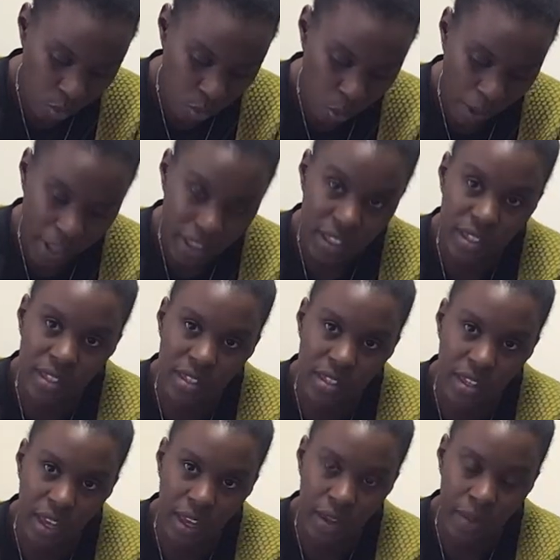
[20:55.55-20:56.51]

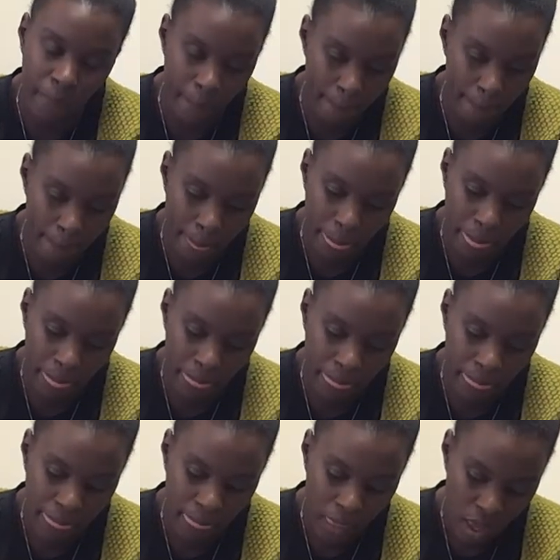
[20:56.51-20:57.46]
Wednesday.
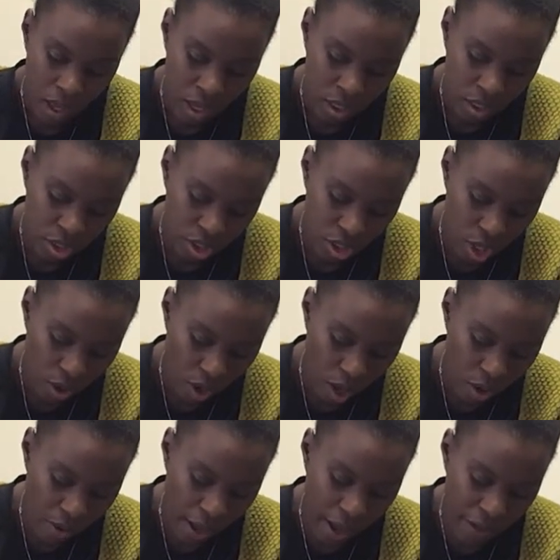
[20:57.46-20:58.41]
So
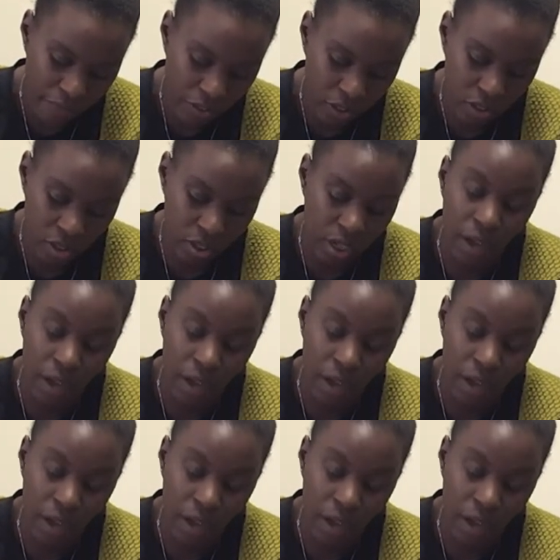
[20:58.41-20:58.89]
I'll have a look.